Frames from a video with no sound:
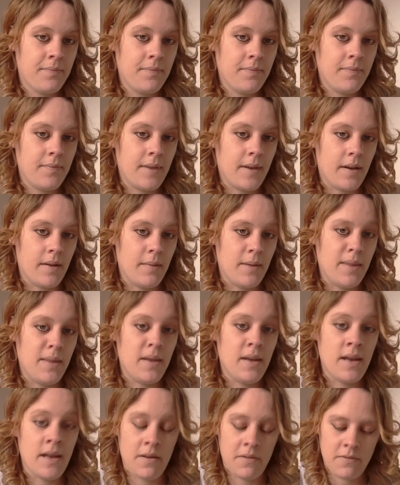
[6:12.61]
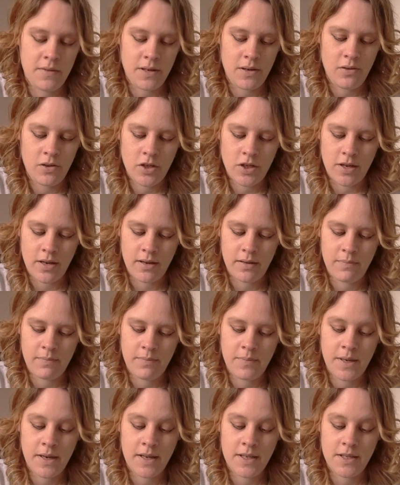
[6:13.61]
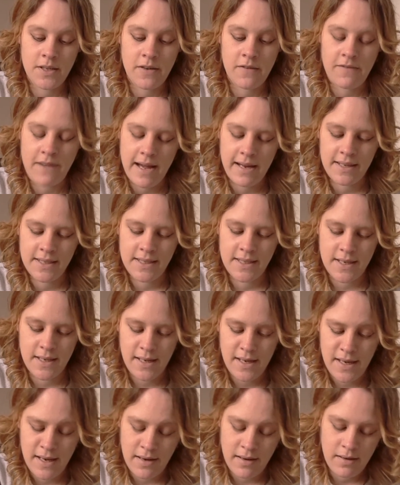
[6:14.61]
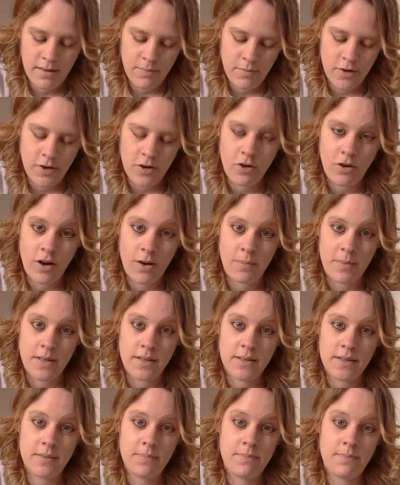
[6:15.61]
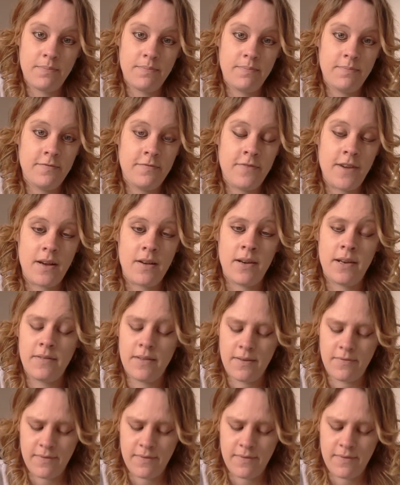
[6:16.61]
in the near future, because our vaccine programme is very,